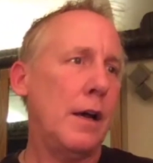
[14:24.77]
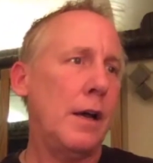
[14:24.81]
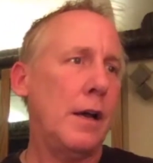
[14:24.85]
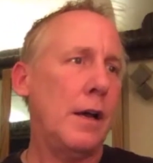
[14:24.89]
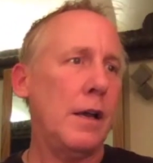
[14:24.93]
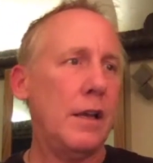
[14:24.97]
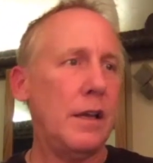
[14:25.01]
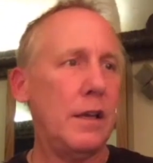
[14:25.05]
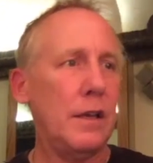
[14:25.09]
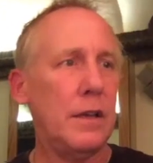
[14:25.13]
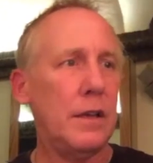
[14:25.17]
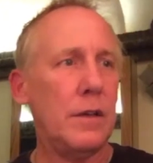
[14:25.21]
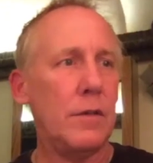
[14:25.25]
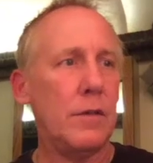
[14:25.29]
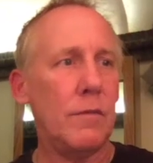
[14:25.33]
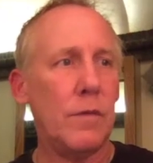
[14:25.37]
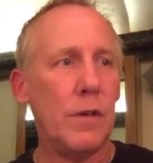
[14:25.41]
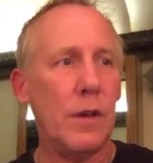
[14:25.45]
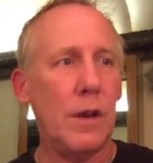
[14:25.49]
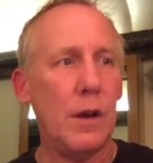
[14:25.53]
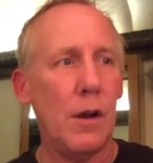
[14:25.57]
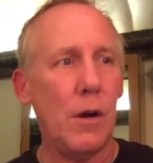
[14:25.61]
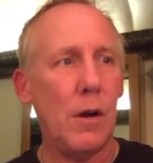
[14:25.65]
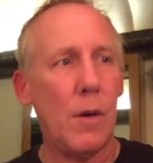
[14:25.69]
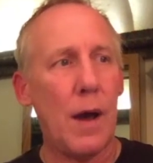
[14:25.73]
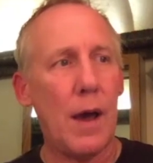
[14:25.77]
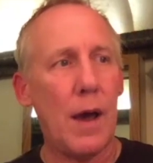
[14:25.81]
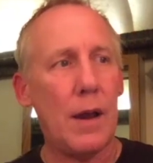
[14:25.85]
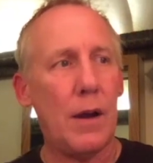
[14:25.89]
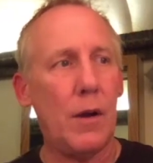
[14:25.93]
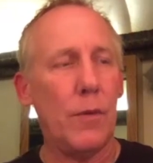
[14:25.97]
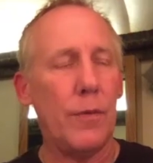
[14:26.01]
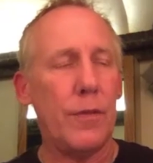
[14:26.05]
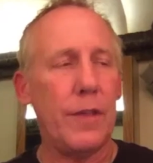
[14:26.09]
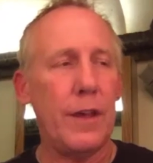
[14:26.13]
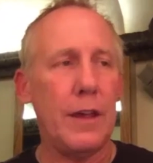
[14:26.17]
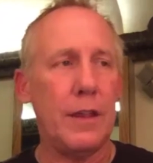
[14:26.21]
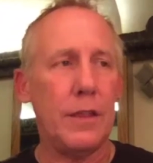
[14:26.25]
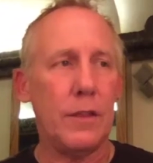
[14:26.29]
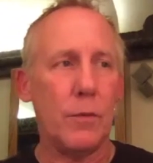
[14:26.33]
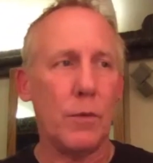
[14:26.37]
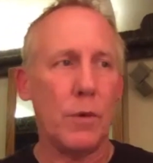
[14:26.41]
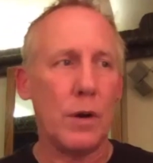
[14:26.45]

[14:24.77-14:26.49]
I don't